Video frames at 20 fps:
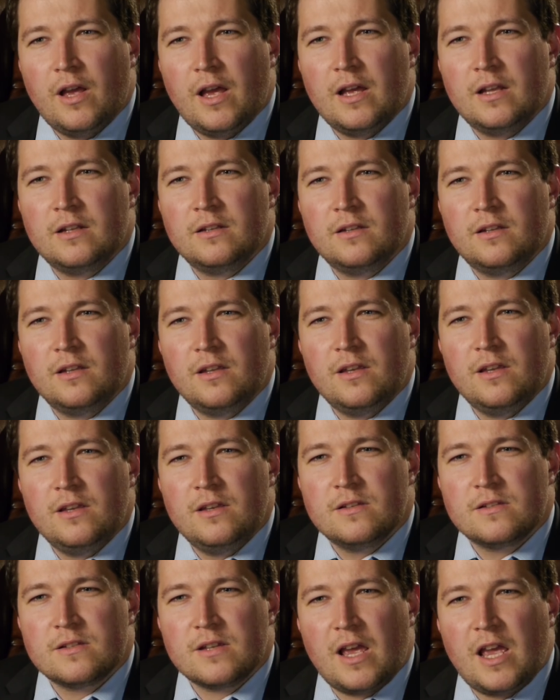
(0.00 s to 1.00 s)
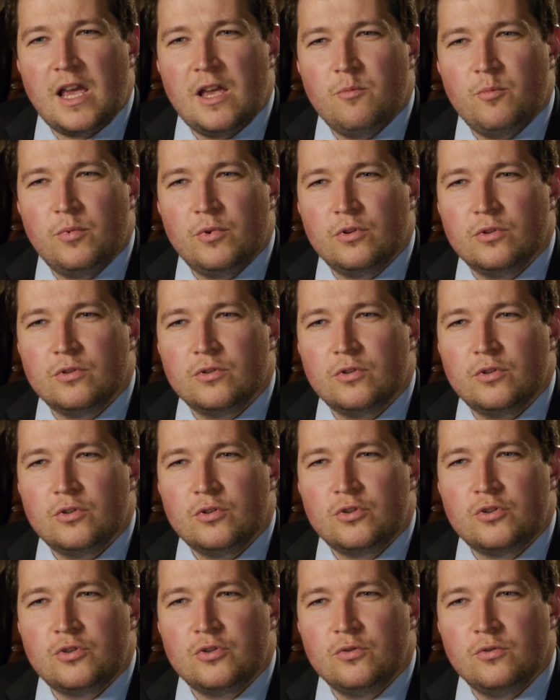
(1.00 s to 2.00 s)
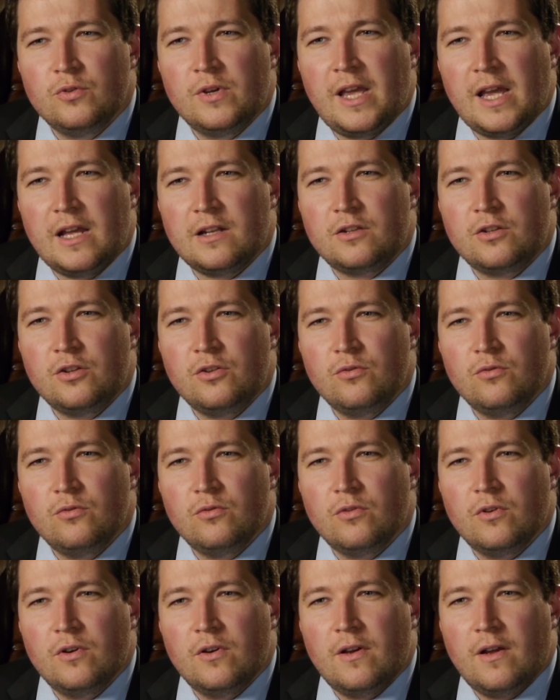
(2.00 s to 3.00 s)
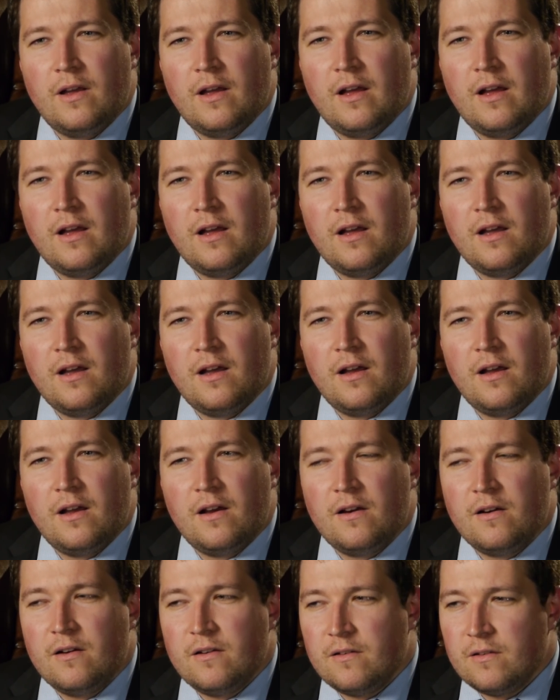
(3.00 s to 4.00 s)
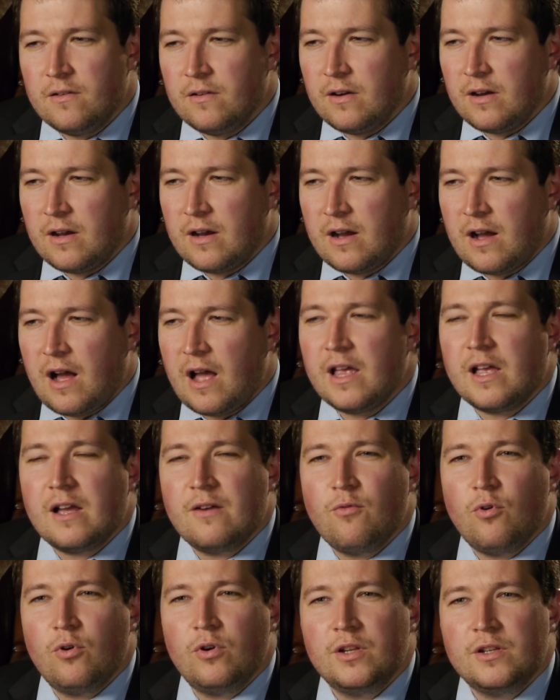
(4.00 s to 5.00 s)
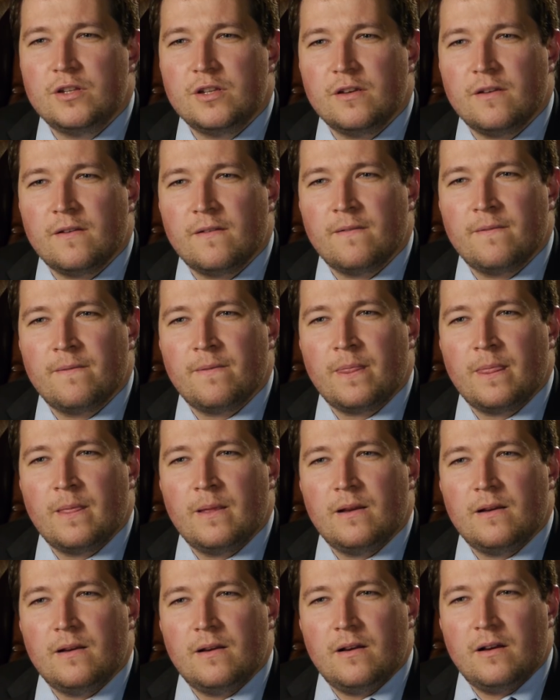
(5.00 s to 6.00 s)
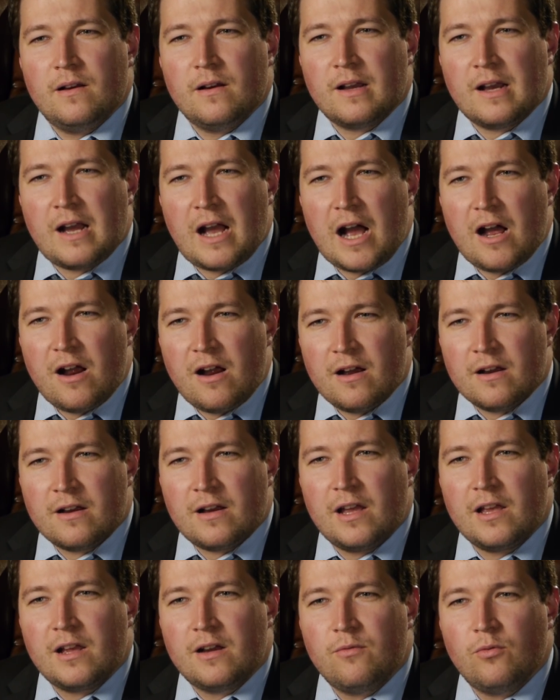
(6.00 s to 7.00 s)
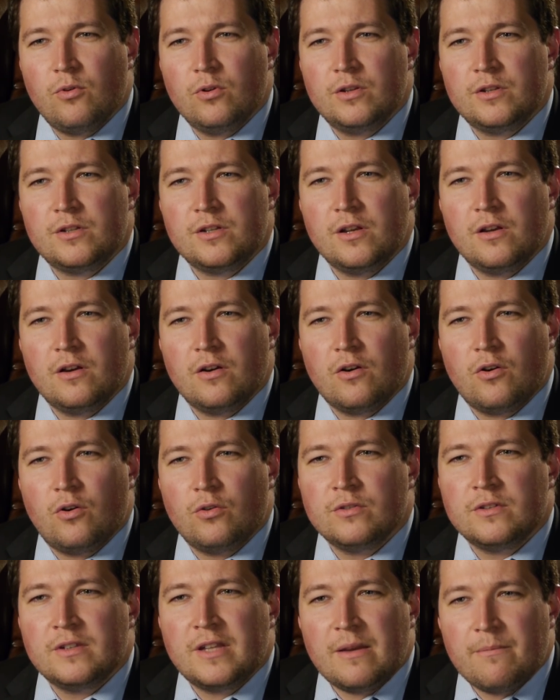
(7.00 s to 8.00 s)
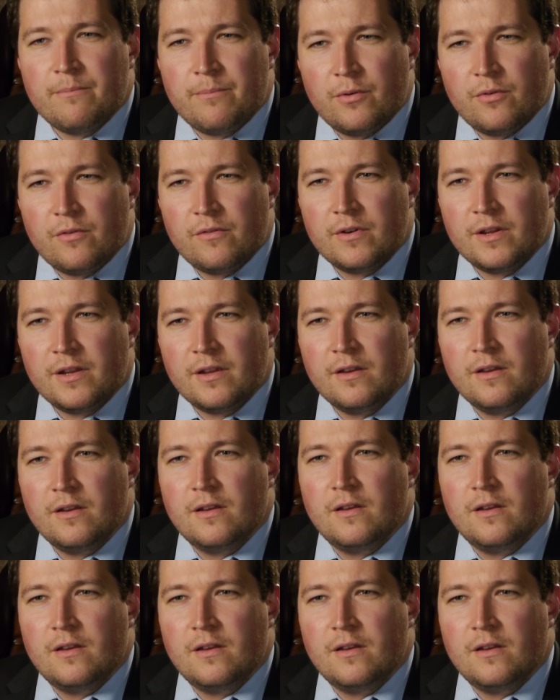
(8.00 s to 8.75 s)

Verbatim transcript: and is able to get you uh, high quality uh, high quality contemporary